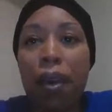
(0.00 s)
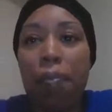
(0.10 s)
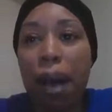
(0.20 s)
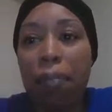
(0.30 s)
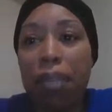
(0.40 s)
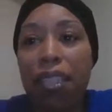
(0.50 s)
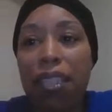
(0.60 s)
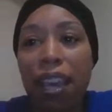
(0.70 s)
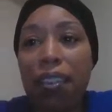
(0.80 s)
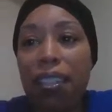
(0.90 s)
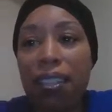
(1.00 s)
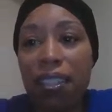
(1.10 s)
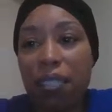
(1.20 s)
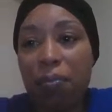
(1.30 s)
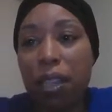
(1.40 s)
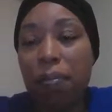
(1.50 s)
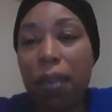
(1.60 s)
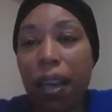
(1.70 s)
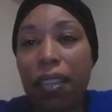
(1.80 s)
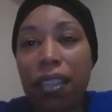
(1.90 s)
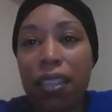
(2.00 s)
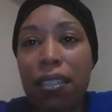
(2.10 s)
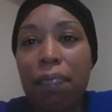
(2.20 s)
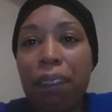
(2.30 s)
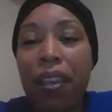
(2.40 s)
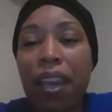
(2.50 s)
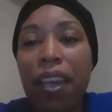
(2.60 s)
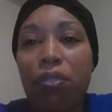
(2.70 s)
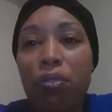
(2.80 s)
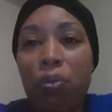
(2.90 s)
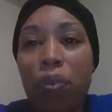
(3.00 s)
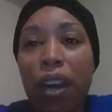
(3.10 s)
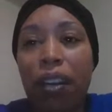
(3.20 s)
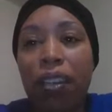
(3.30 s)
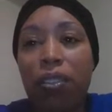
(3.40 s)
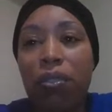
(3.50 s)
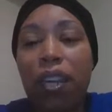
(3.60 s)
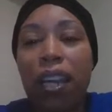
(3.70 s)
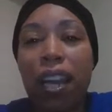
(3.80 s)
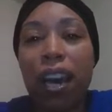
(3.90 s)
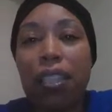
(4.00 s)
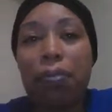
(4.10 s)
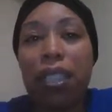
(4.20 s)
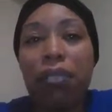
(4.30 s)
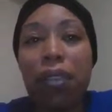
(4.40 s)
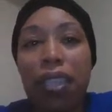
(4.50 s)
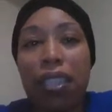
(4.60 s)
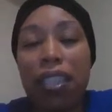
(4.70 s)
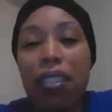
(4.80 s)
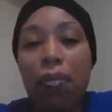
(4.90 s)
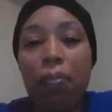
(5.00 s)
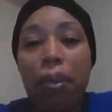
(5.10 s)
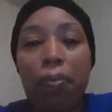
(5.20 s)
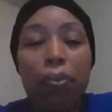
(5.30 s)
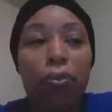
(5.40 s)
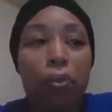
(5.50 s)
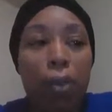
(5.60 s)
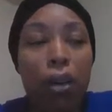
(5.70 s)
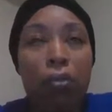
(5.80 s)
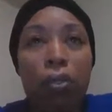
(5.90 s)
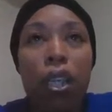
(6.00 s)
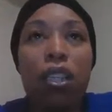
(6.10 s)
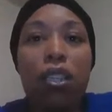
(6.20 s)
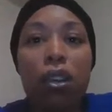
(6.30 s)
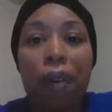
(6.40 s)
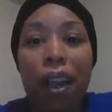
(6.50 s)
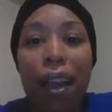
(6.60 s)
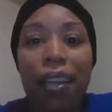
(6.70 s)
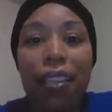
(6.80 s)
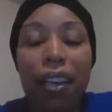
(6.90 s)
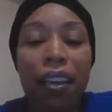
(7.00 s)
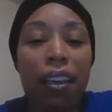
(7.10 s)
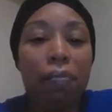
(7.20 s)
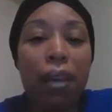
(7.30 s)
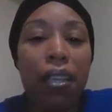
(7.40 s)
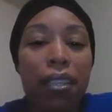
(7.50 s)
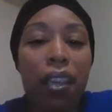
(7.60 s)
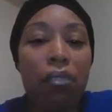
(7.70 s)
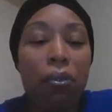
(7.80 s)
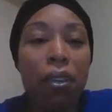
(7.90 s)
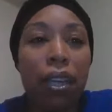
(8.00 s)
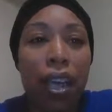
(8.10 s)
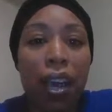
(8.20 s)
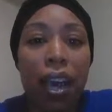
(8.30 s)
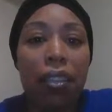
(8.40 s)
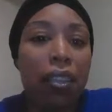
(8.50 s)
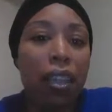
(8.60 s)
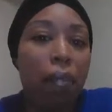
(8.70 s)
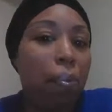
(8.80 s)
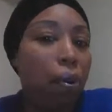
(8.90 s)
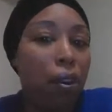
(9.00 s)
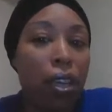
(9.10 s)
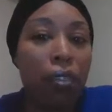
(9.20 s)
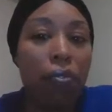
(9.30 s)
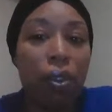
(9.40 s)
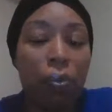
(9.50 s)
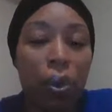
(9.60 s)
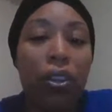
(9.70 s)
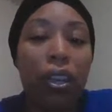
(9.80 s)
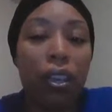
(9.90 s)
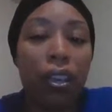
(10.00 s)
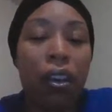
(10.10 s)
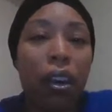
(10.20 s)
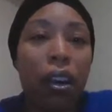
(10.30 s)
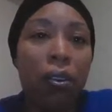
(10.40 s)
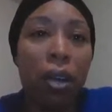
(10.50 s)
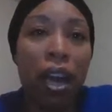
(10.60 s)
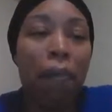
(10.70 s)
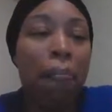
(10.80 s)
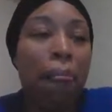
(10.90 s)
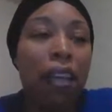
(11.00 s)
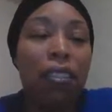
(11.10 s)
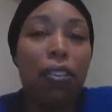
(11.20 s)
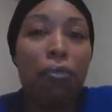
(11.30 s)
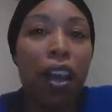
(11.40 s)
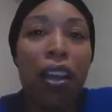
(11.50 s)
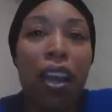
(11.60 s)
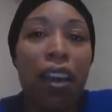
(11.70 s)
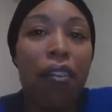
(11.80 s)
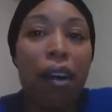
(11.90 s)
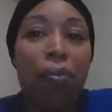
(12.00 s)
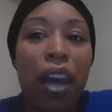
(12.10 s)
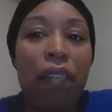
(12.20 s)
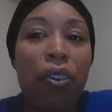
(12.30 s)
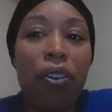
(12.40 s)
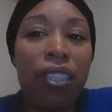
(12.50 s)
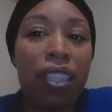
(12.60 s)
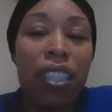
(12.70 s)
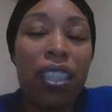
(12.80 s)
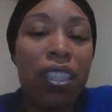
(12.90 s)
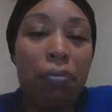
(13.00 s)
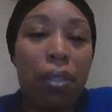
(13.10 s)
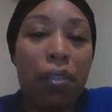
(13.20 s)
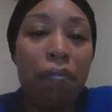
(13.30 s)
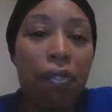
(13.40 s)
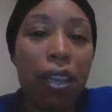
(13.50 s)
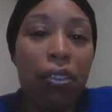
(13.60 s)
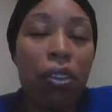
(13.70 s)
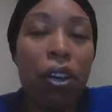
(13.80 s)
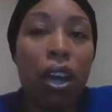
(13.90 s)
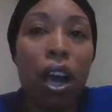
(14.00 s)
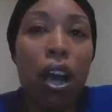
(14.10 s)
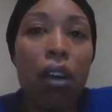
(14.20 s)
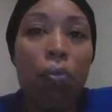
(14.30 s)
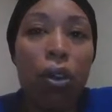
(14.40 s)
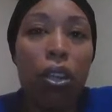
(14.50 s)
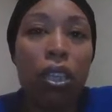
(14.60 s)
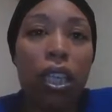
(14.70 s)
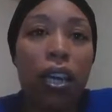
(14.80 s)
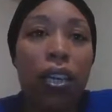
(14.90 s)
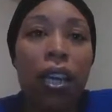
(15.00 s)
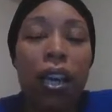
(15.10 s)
by me setting these systems up like this and doing what I do, it allows me to assist people remote. So while I take care of my son during the day, I stay up all evening working. Okay. So right now I would have all these systems configured, work done,